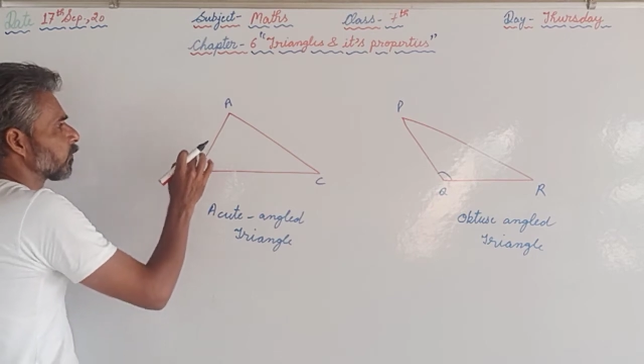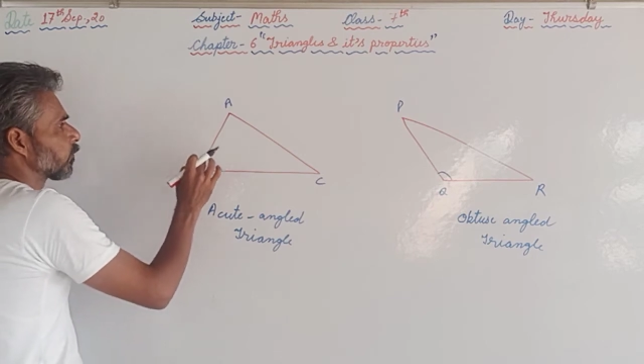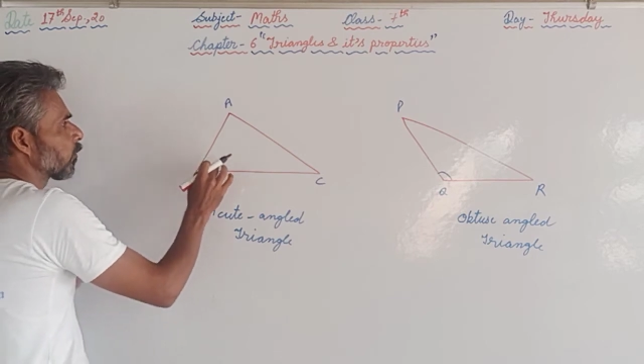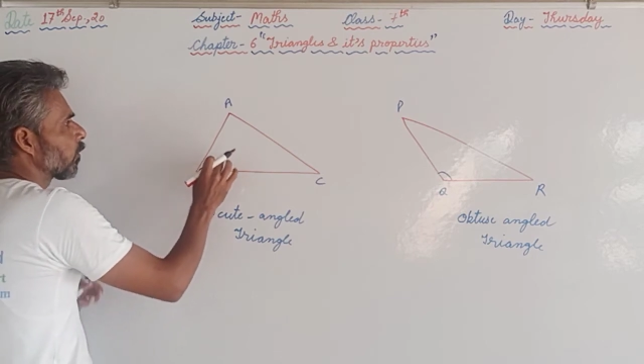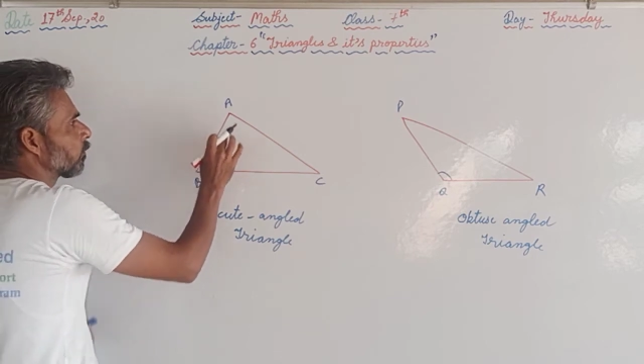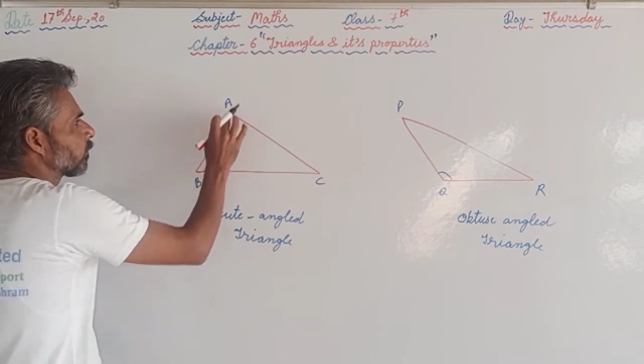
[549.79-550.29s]

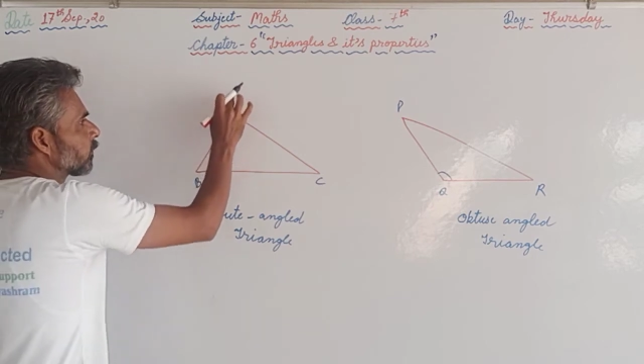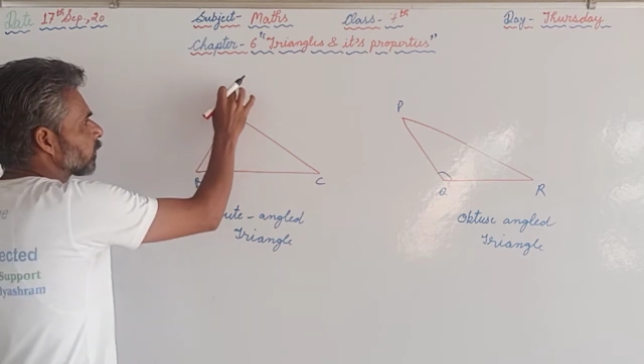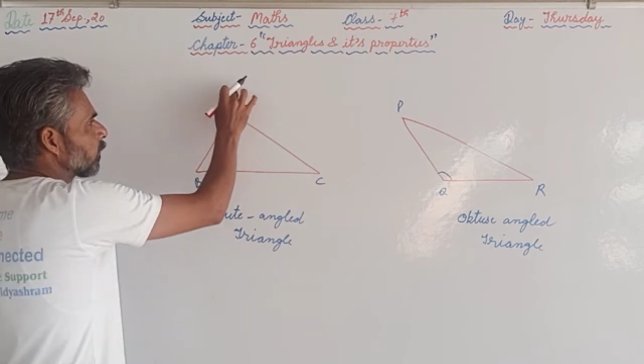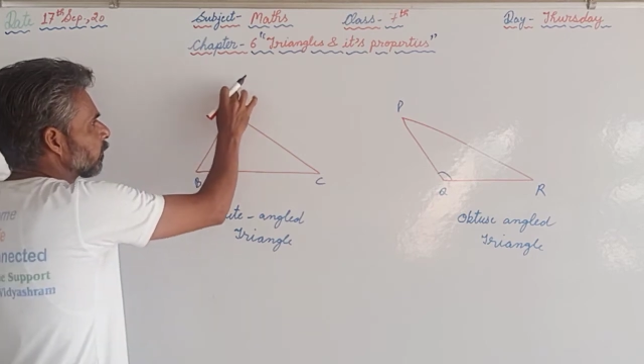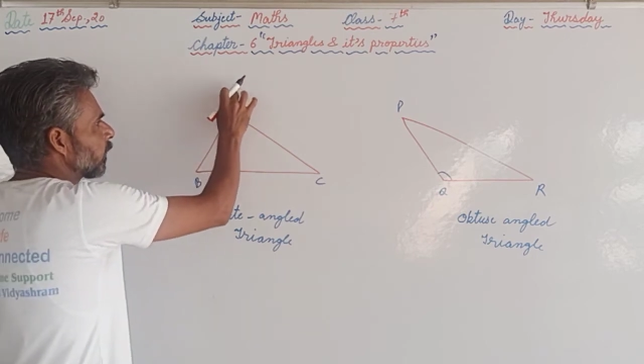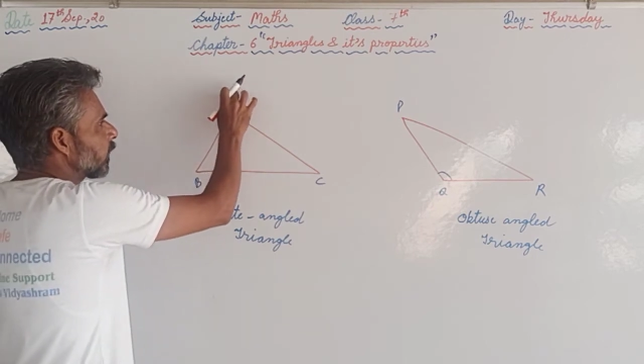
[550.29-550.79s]
from
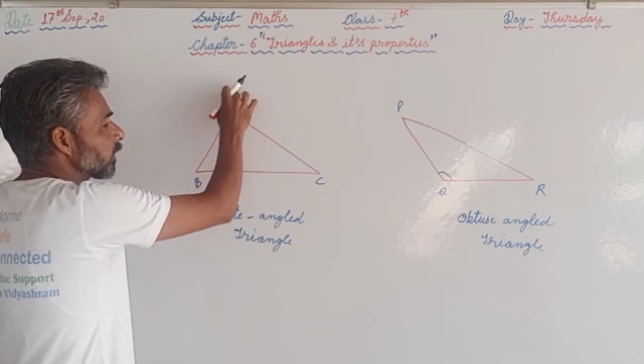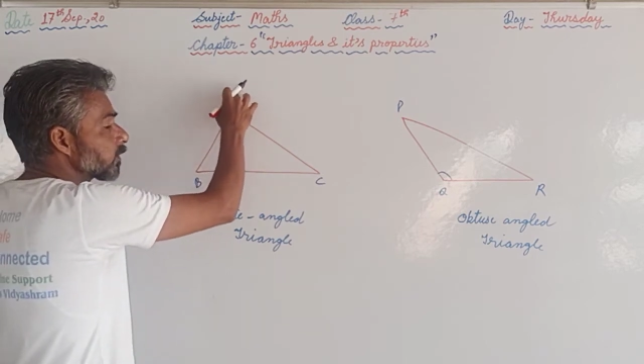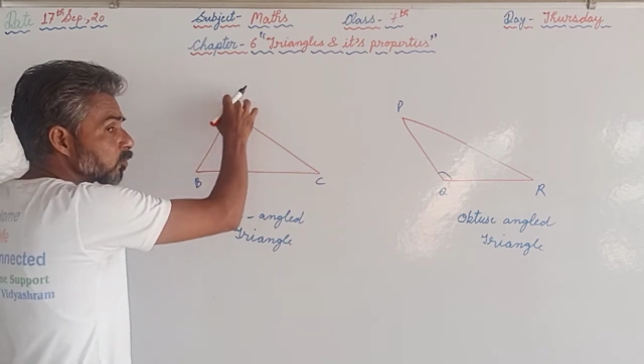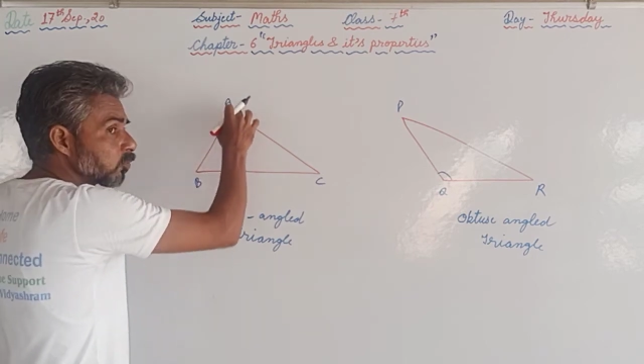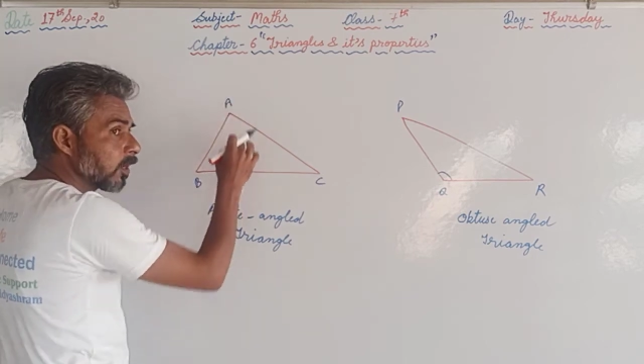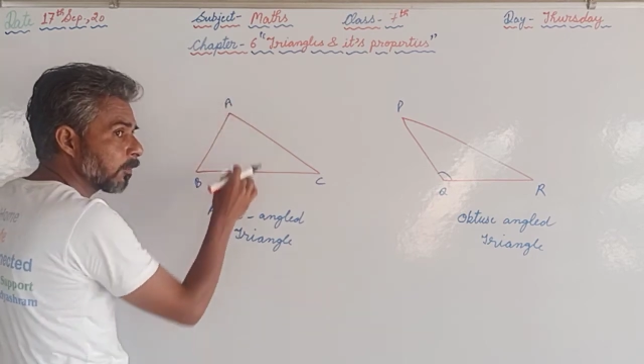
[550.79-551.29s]
the vertex
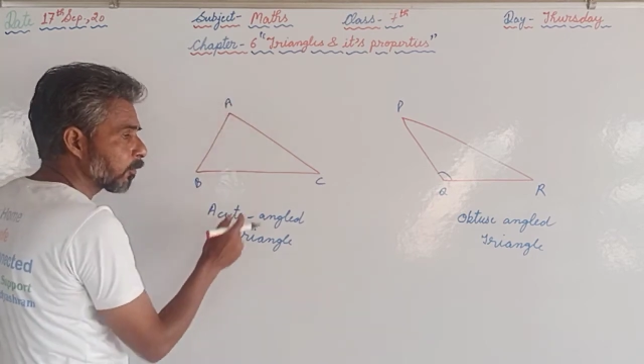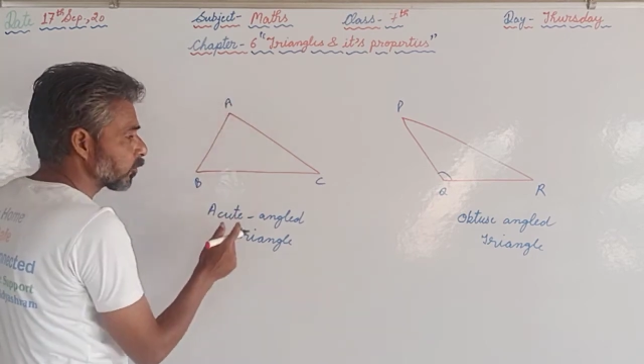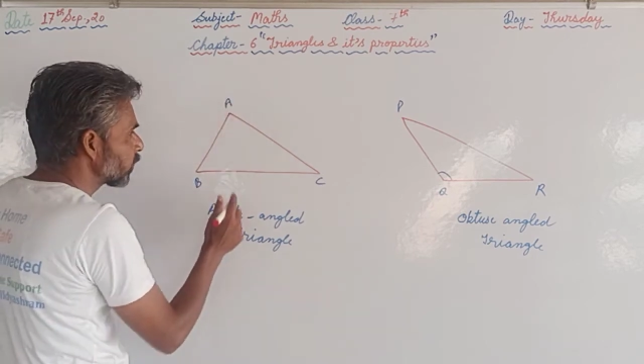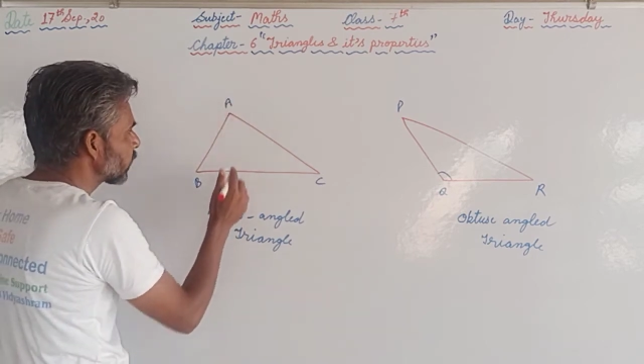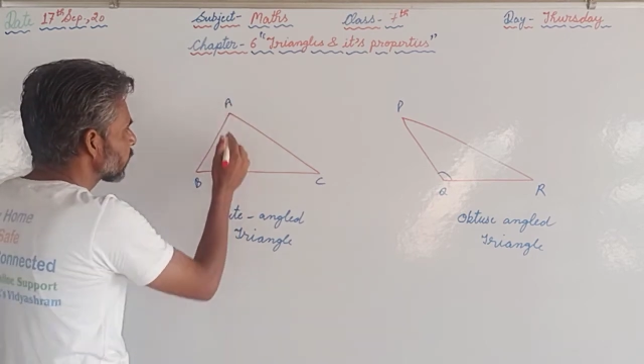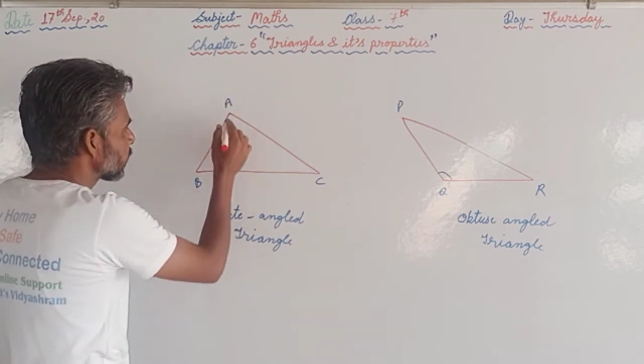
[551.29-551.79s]
to the
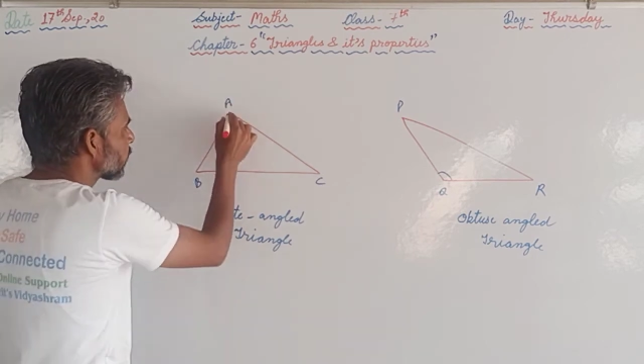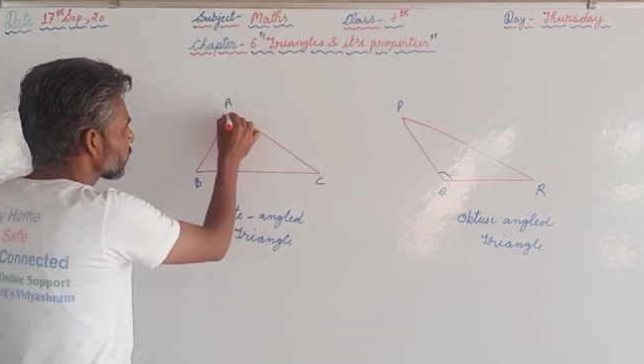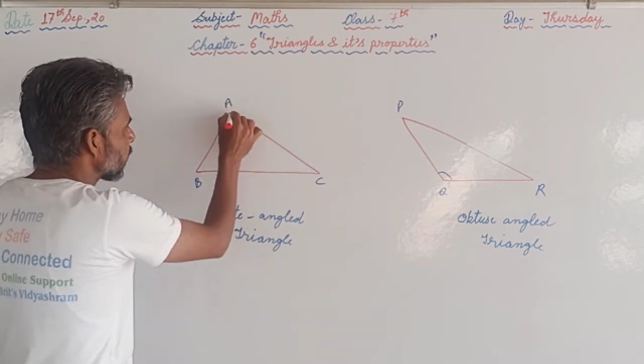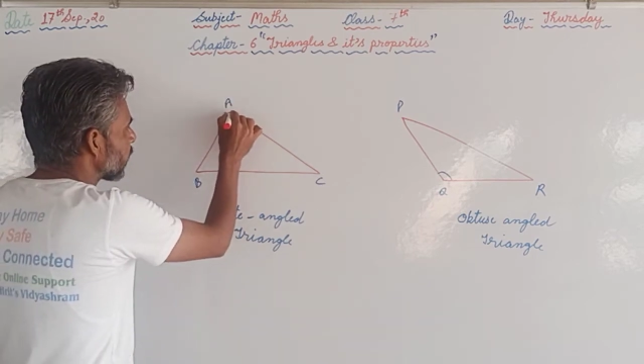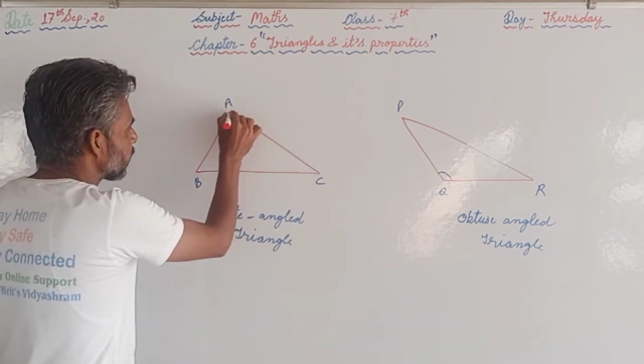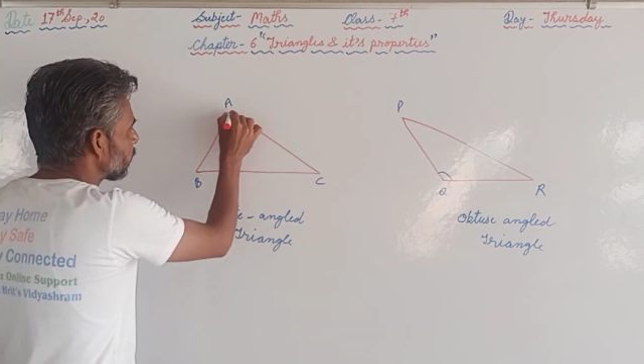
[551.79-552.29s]
opposite
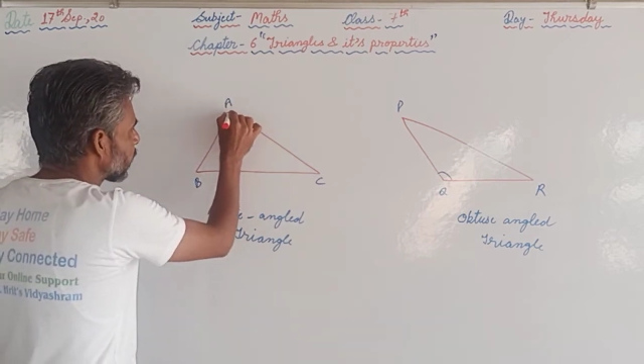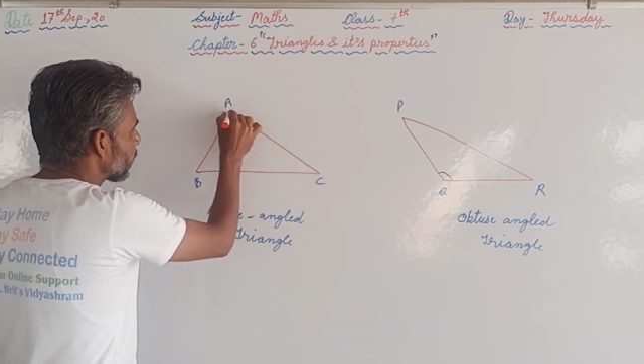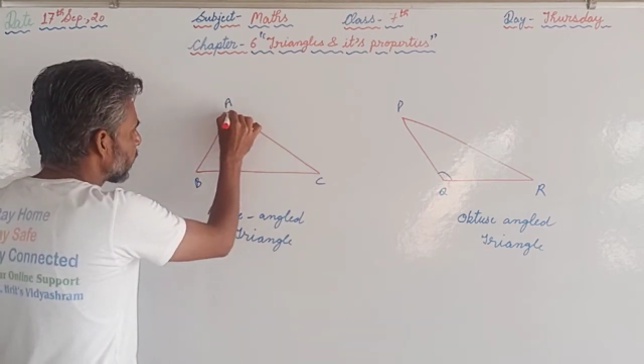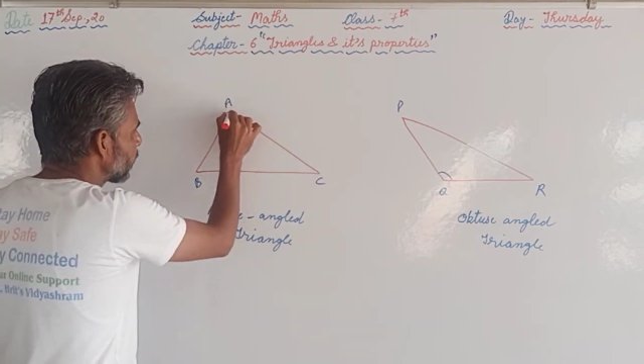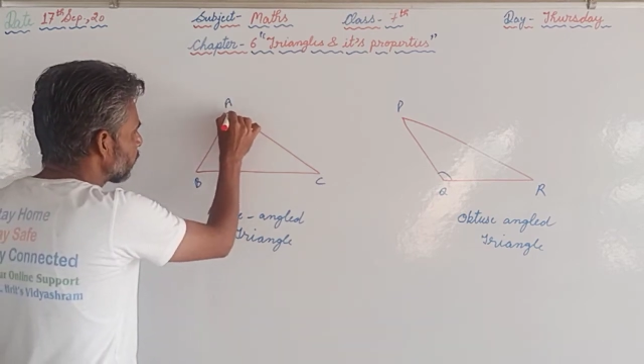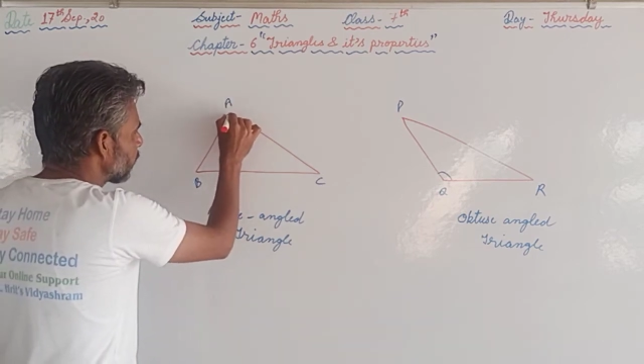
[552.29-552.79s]
side.
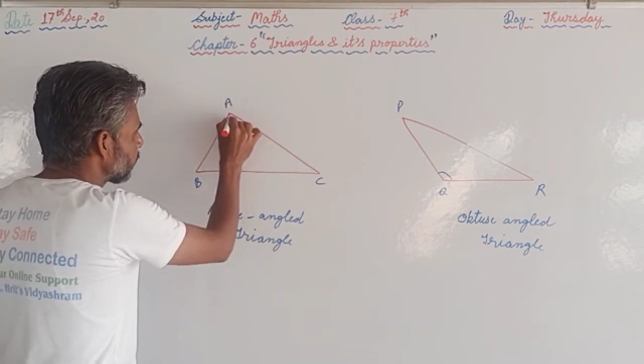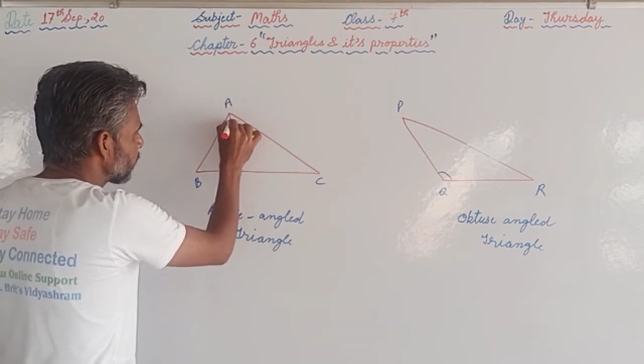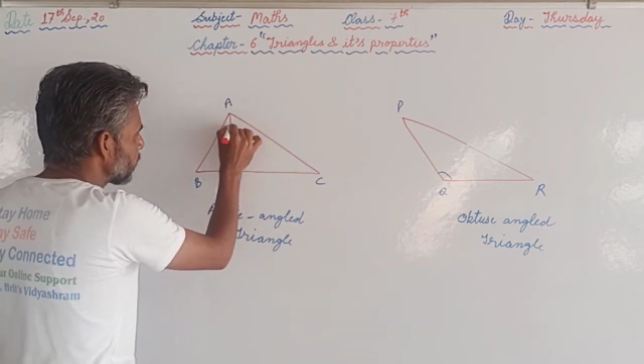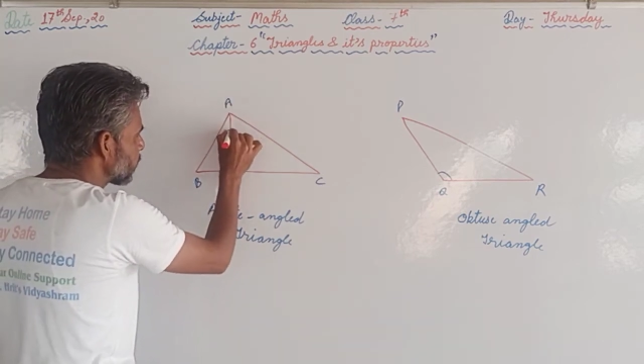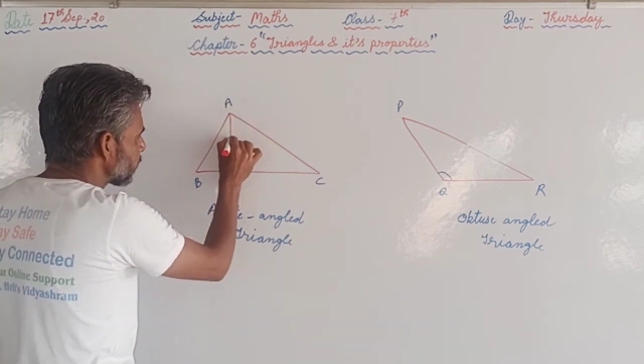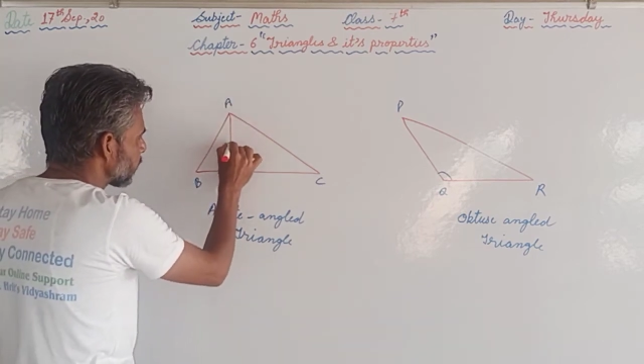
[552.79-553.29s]
Perpendicular
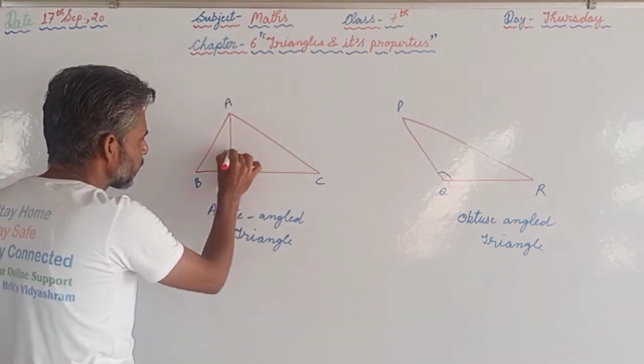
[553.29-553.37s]
means